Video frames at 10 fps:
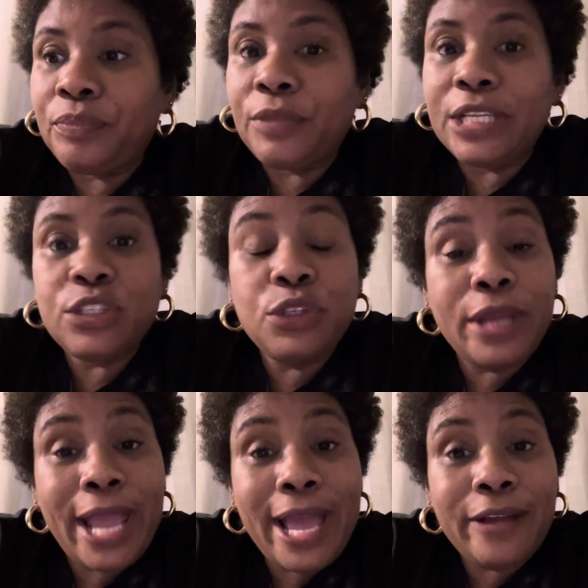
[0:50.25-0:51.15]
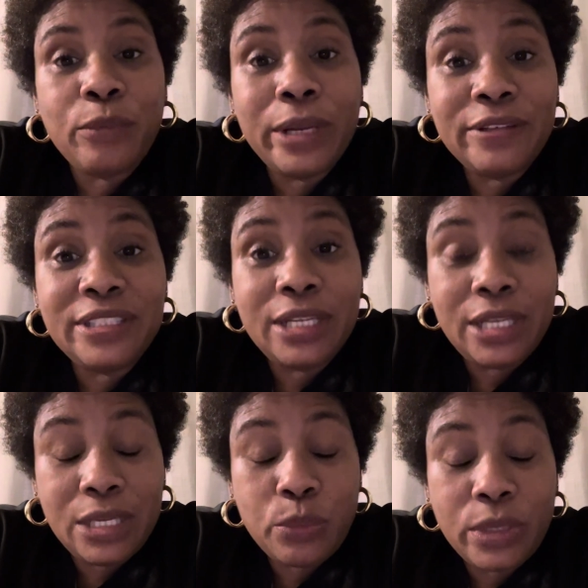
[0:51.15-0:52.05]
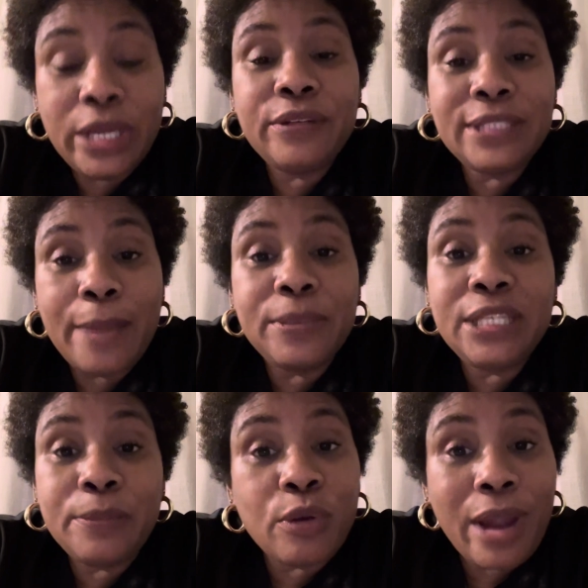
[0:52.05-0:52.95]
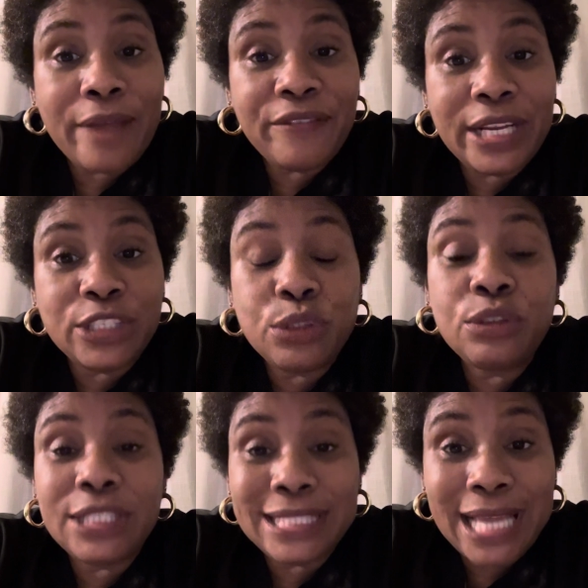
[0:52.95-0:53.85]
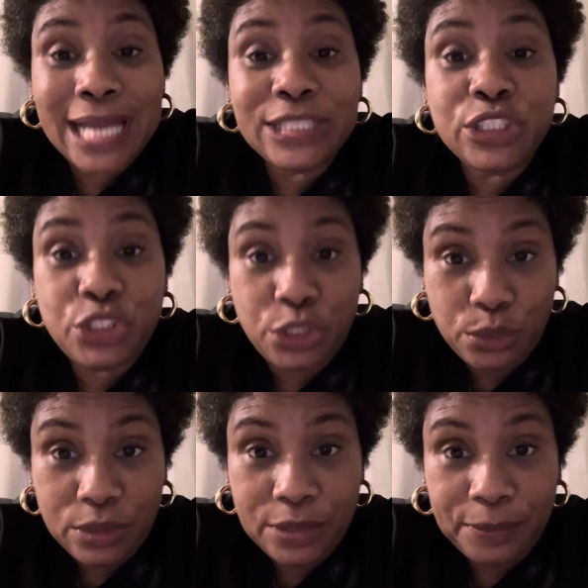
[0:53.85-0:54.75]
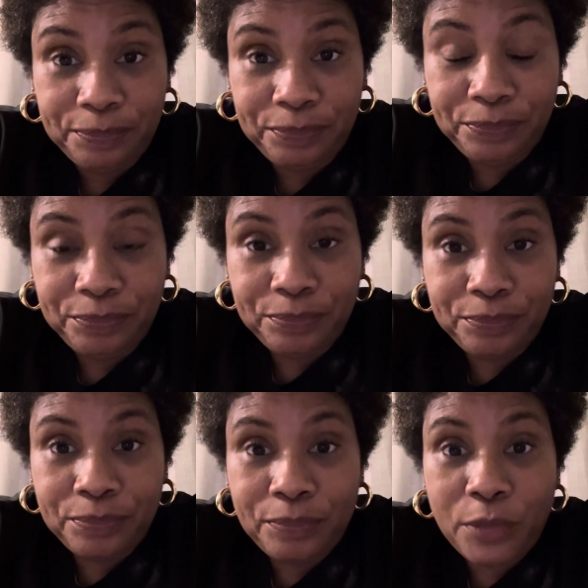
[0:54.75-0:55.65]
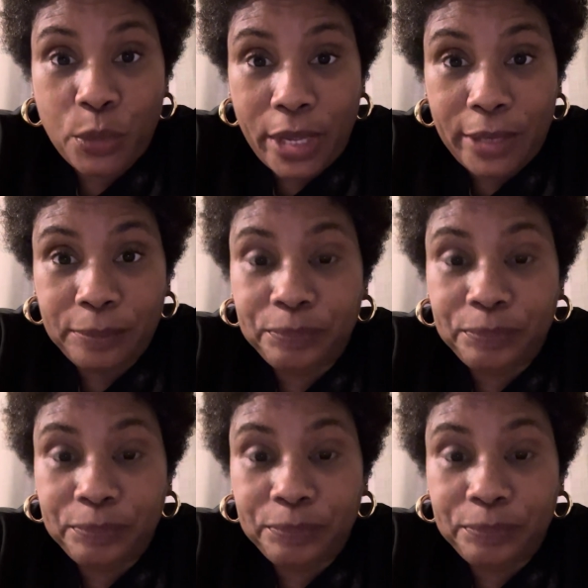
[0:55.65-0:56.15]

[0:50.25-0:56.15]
So you can have whatever type of demographic that you decide to choose. Okay?